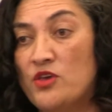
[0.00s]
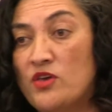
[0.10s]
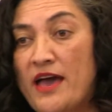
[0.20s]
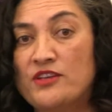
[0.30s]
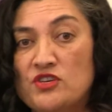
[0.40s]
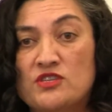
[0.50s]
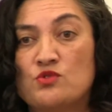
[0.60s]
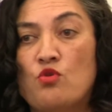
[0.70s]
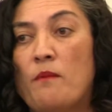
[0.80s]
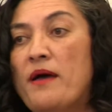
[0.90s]
You can't just
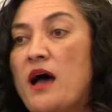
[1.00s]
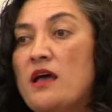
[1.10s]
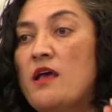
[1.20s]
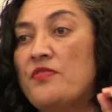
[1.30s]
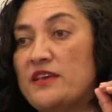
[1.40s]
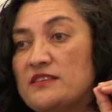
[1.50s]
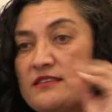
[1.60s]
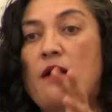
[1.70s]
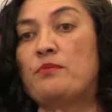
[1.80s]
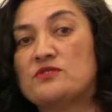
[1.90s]
talk about the
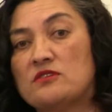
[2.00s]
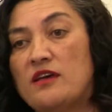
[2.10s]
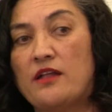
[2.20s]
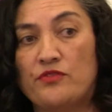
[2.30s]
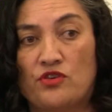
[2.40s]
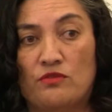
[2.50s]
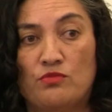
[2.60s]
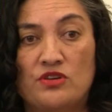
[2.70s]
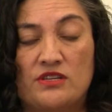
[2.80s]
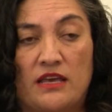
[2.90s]
examples that are out in the
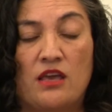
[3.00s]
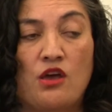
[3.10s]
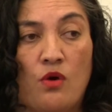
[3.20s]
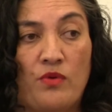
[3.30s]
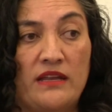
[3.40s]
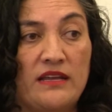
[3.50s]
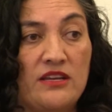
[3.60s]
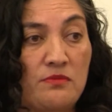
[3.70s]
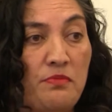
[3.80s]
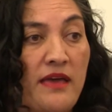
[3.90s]
community. We
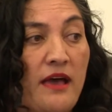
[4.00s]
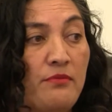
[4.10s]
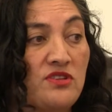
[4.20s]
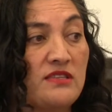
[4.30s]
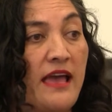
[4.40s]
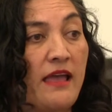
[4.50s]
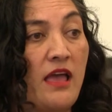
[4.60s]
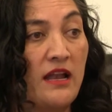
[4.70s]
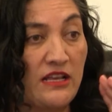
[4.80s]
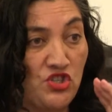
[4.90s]
need to be able to say,
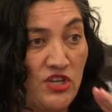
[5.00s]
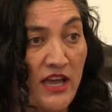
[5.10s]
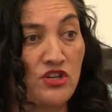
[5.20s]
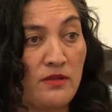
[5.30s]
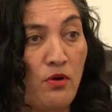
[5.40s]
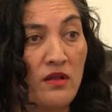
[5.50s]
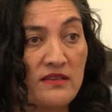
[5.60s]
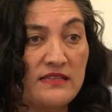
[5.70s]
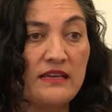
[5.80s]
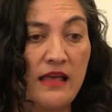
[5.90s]
let's change the
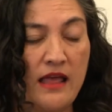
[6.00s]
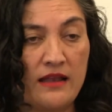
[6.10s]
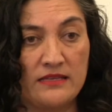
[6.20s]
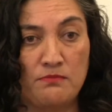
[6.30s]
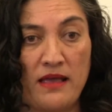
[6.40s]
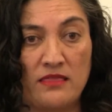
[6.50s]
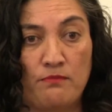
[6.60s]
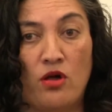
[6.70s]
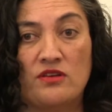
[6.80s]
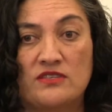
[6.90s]
policy, let's make
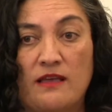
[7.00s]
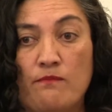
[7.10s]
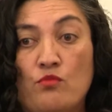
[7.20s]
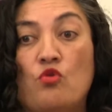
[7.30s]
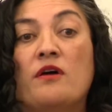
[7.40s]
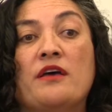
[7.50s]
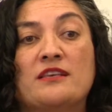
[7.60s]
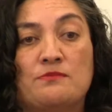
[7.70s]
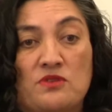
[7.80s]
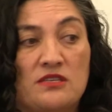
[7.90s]
the policy more
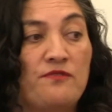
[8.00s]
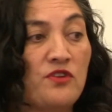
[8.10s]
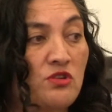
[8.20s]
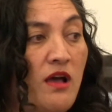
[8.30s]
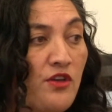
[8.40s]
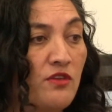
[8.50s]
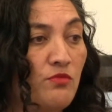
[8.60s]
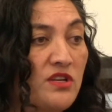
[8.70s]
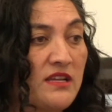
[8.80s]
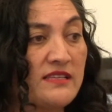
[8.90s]
specific to our
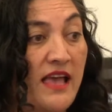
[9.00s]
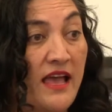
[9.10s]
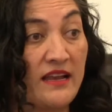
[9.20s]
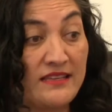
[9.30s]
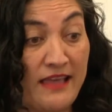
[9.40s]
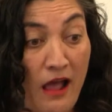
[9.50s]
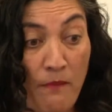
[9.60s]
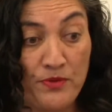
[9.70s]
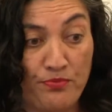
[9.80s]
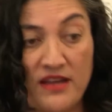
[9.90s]
communities, let's
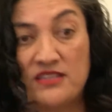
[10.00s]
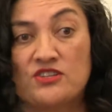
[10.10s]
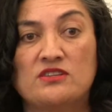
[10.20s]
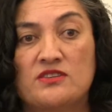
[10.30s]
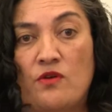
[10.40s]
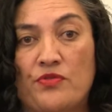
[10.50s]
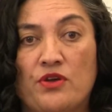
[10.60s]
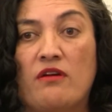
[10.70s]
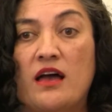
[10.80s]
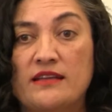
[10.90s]
help the practitioners on
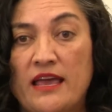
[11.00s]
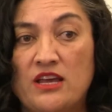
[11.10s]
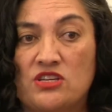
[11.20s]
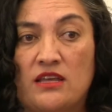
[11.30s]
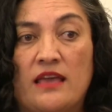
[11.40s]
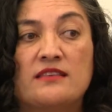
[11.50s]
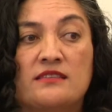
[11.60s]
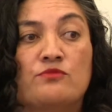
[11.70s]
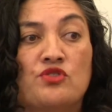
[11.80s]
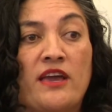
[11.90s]
the ground actually get
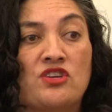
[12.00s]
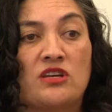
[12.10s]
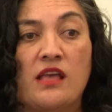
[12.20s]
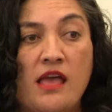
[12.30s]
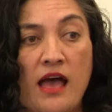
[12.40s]
some traction.